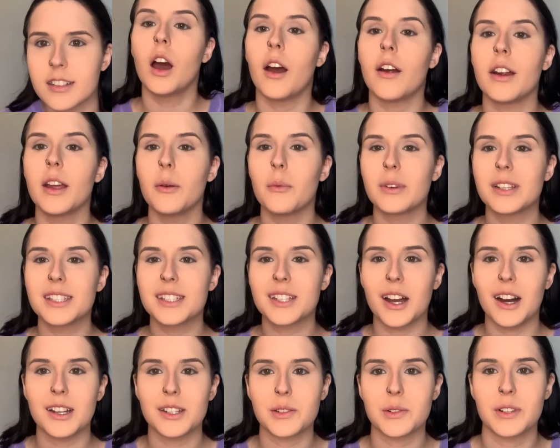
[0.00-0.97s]
All right, once
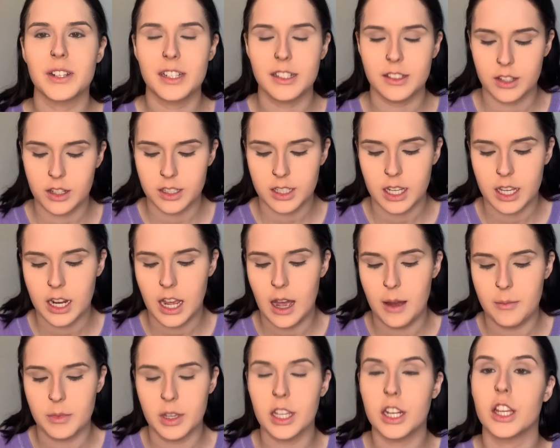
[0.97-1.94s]
contouring is all done,
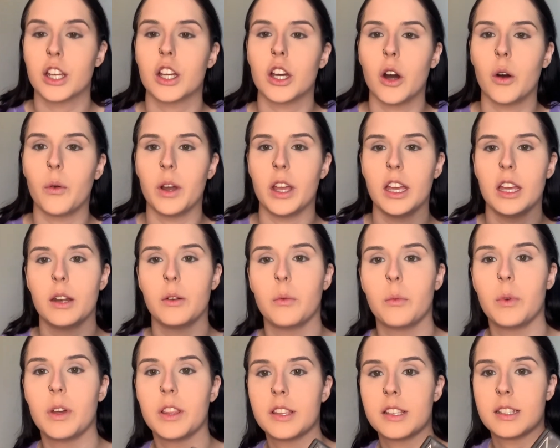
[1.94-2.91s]
I'm gonna go in
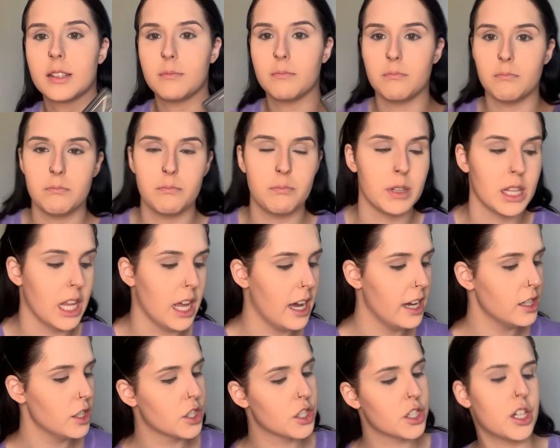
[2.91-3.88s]
with some
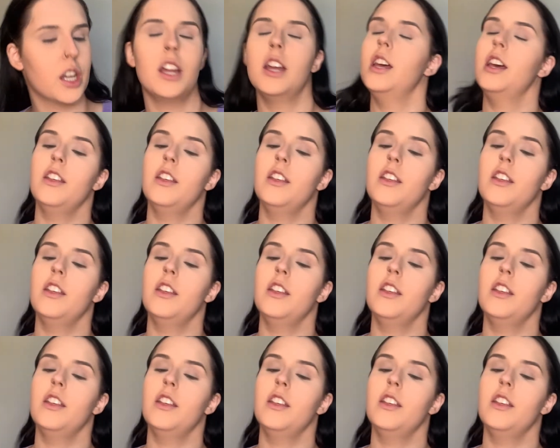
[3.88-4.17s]
blush.